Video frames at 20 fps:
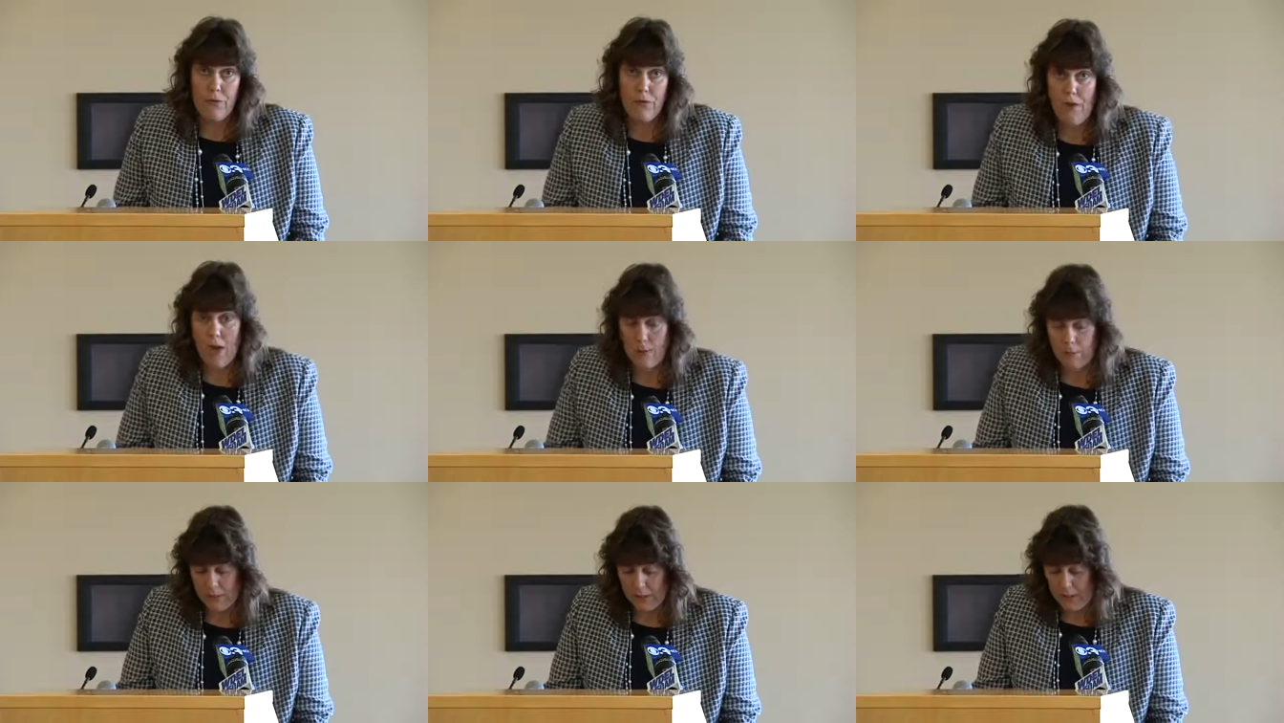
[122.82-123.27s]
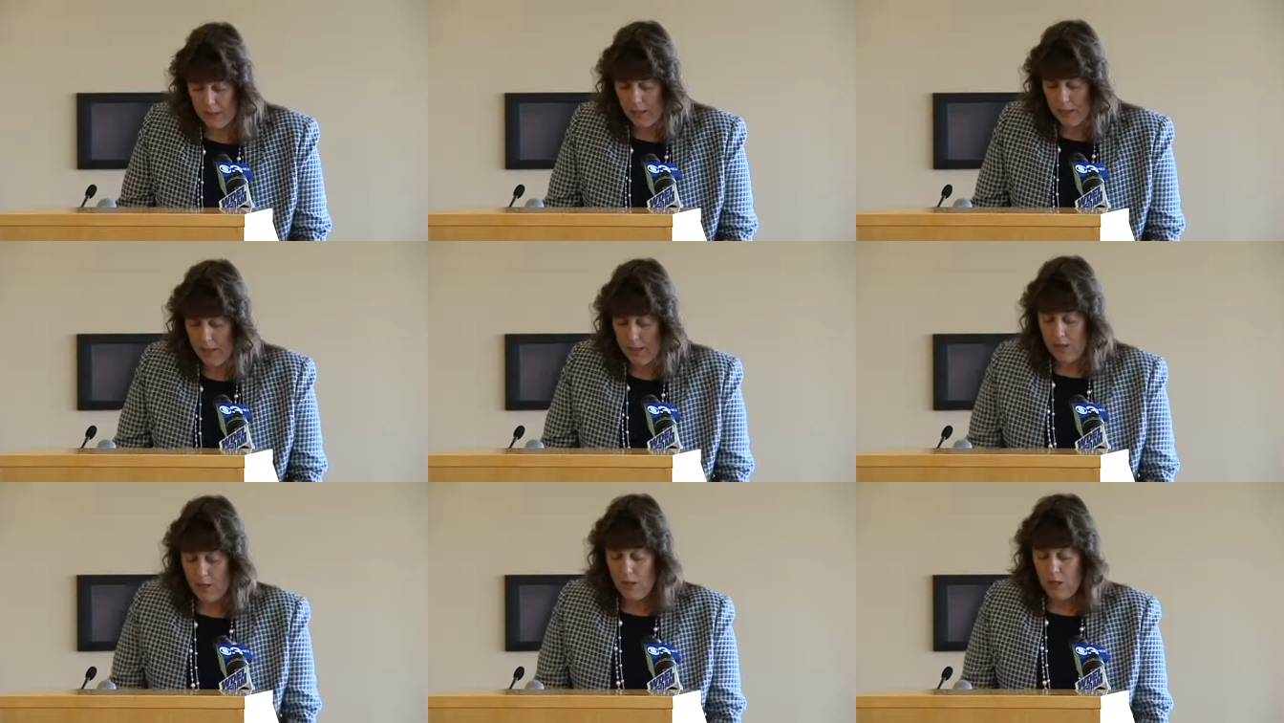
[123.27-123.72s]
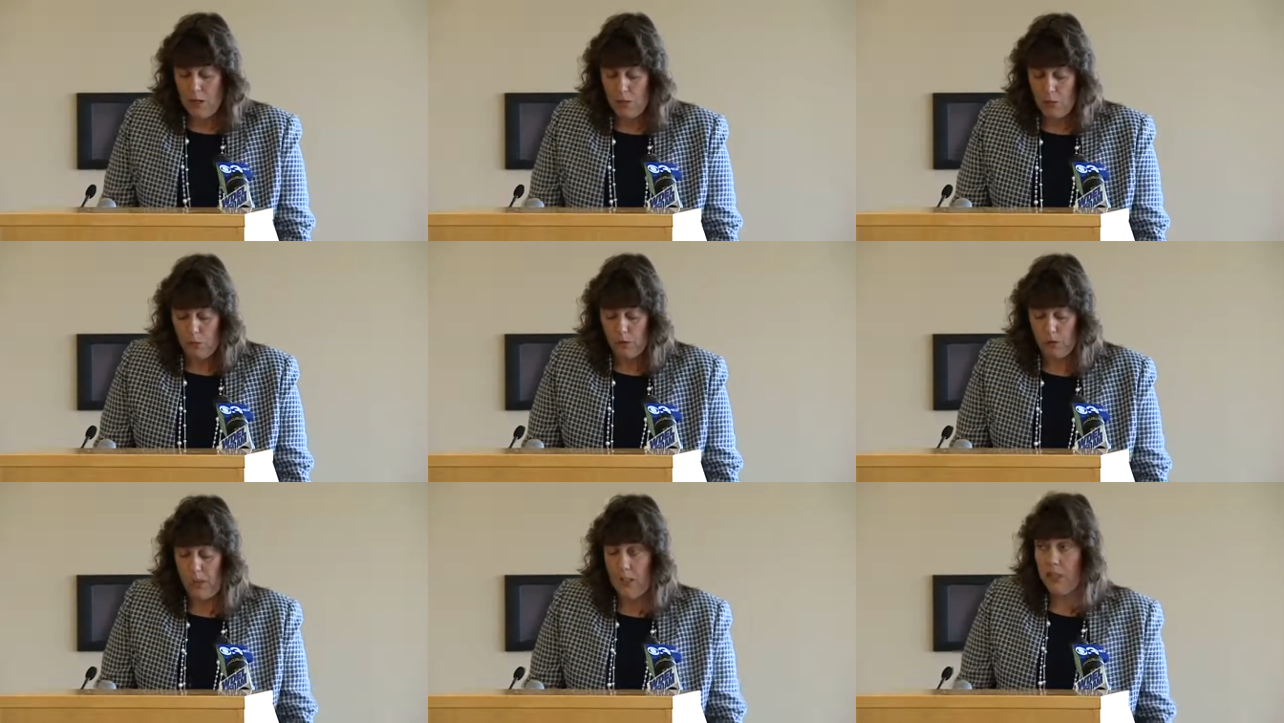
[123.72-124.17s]
family
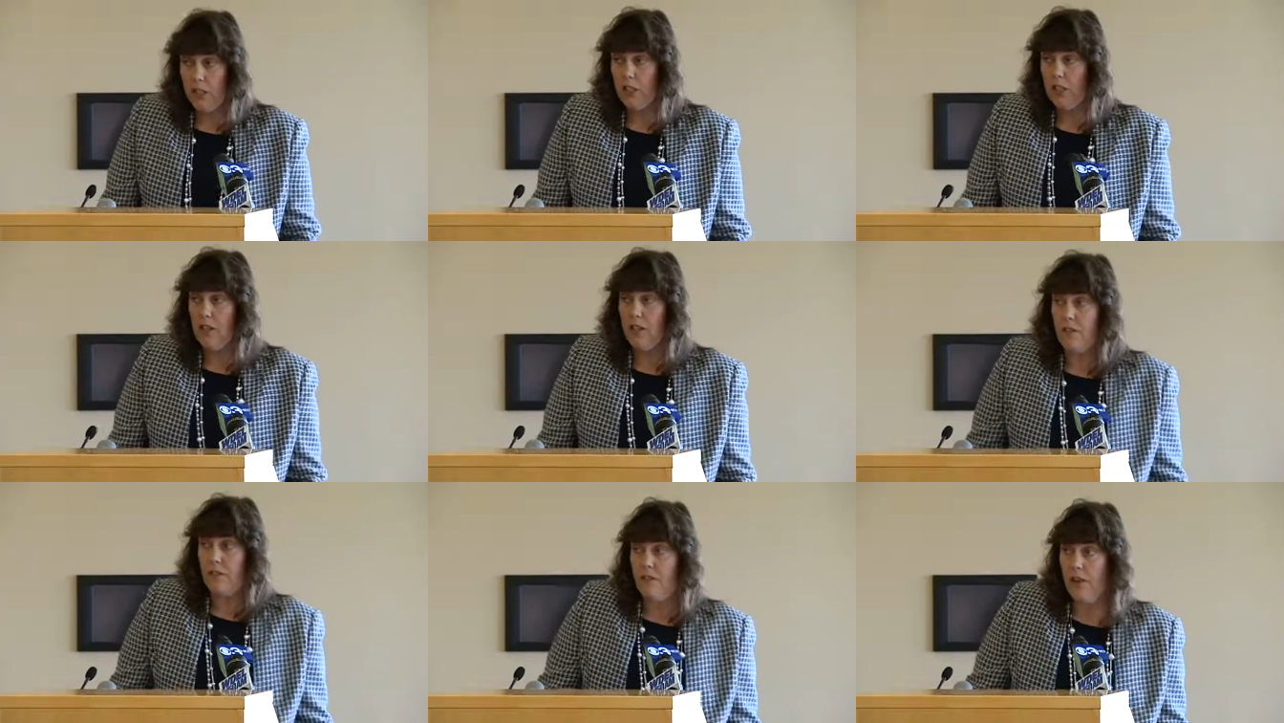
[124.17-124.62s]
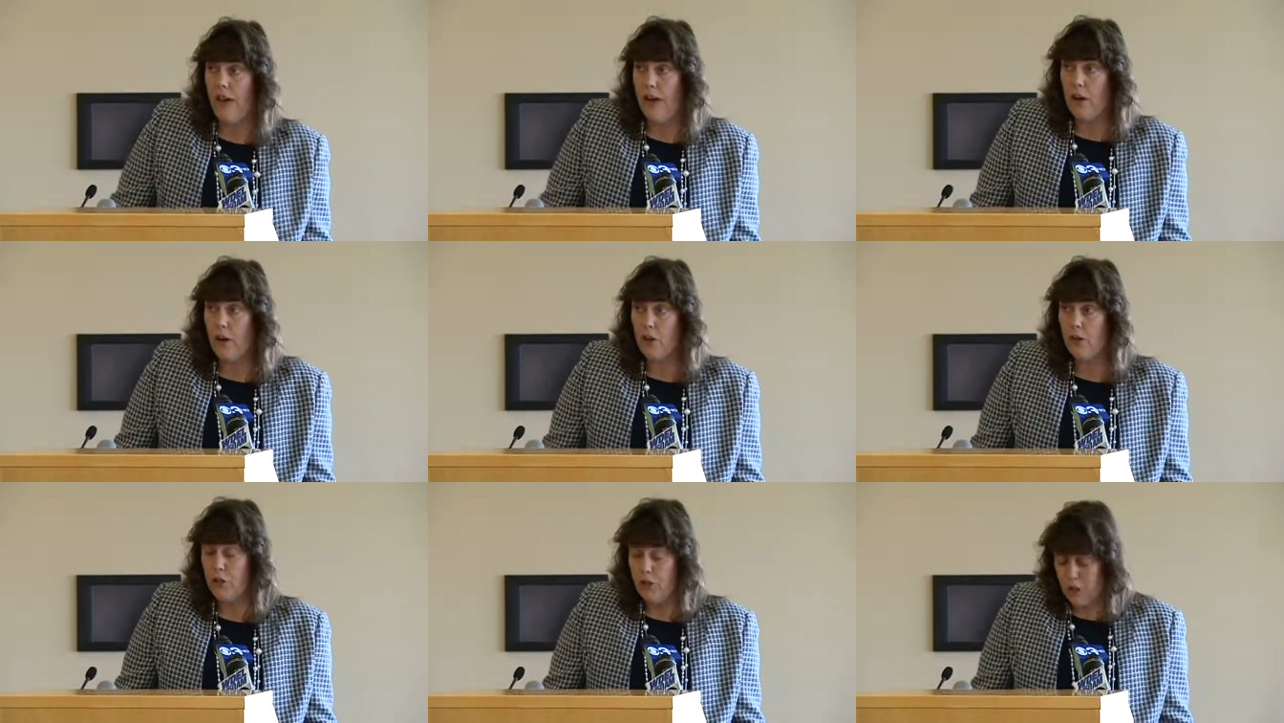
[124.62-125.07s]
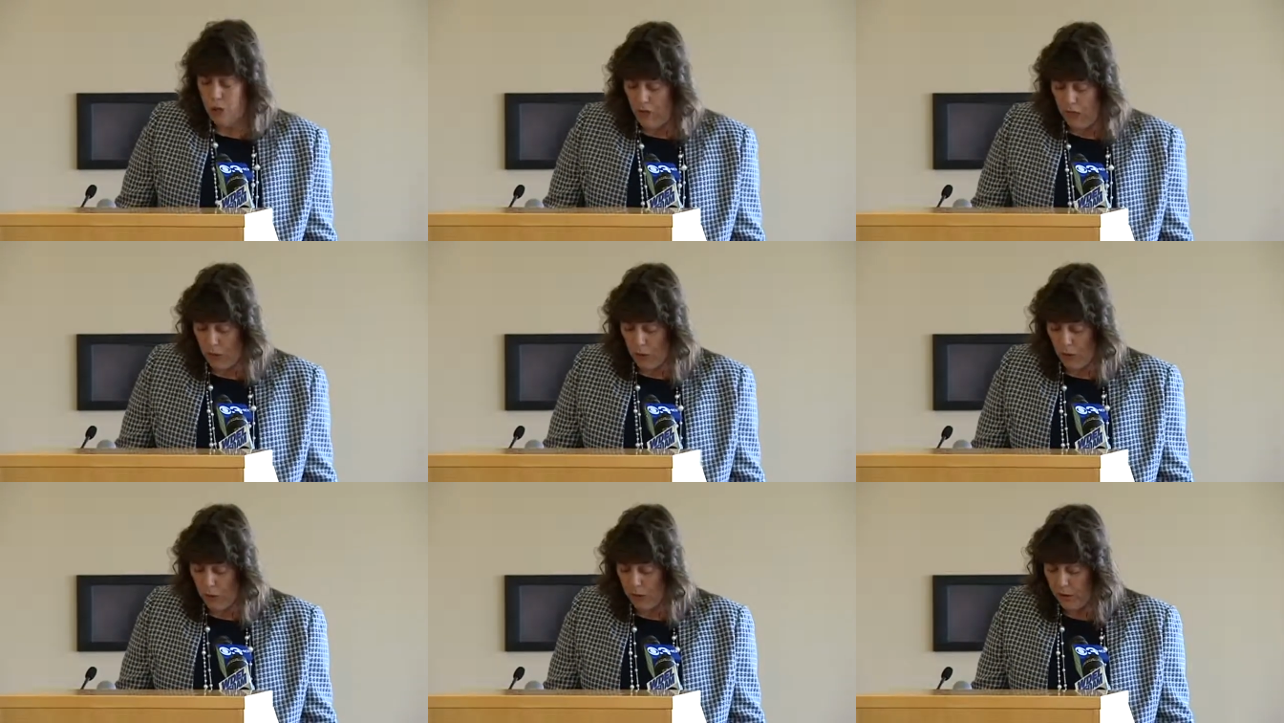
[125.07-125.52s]
would like to convey our
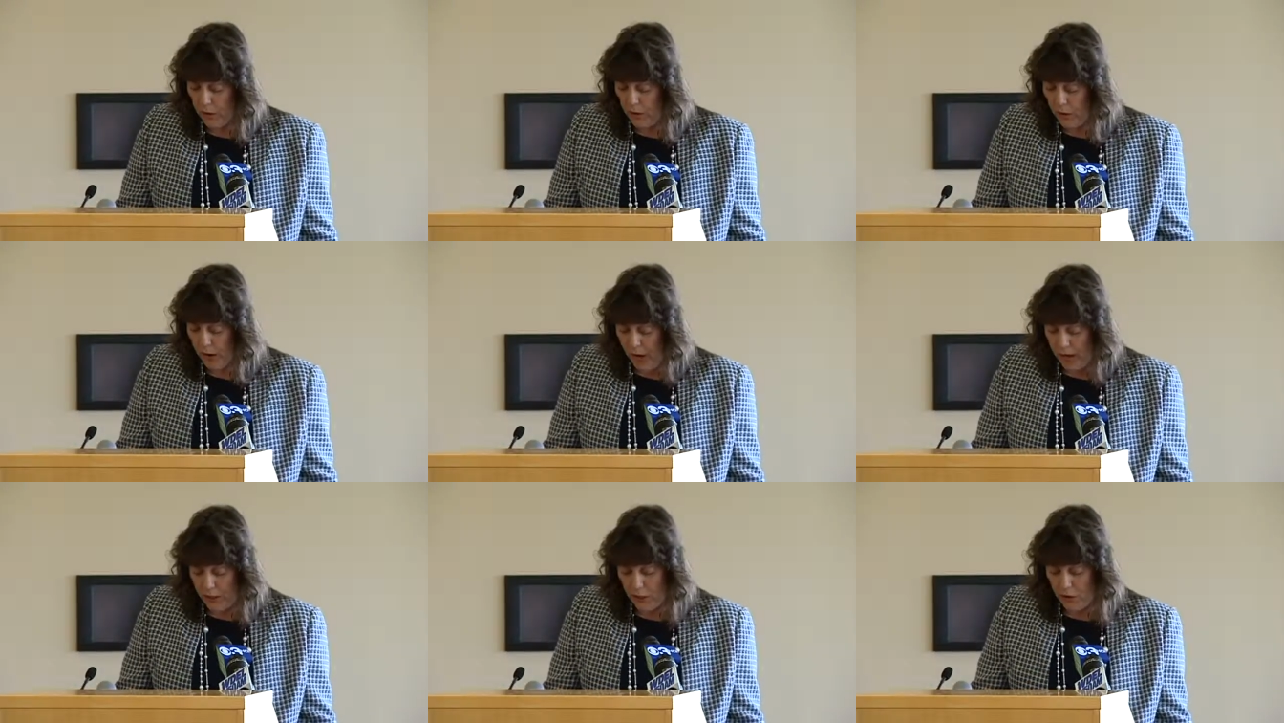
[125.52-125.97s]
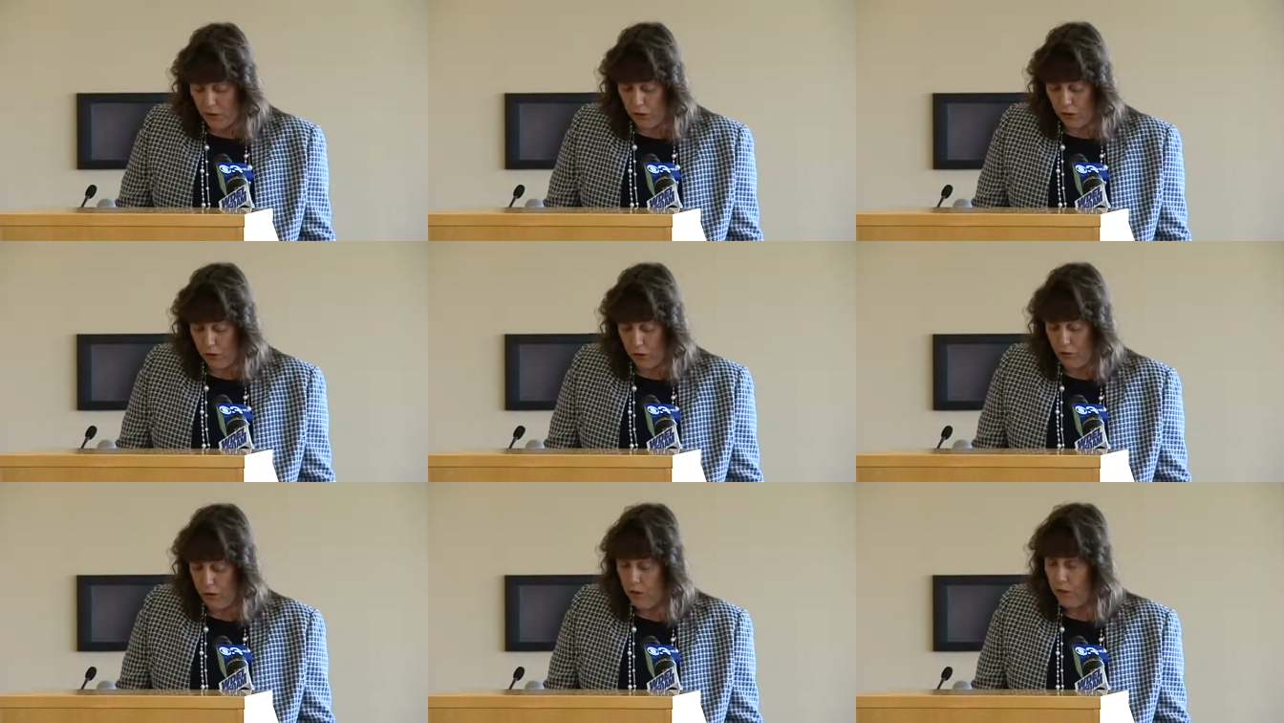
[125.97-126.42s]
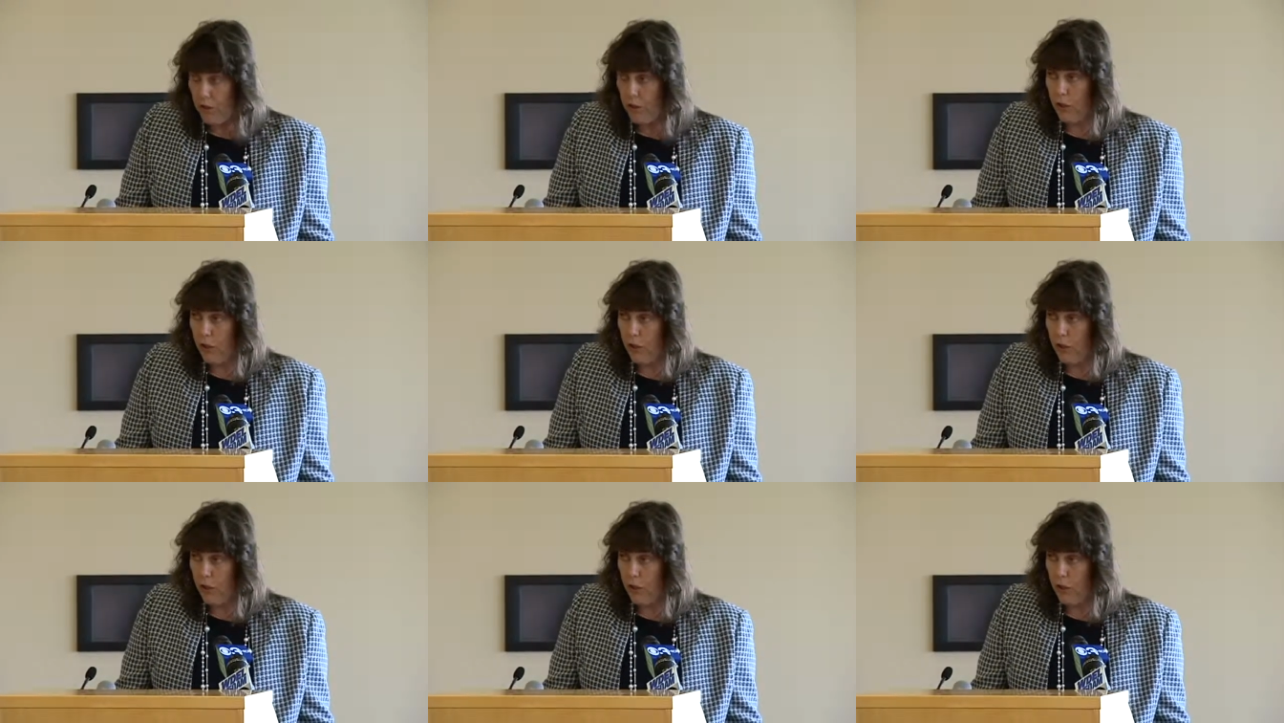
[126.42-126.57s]
genuine gratitude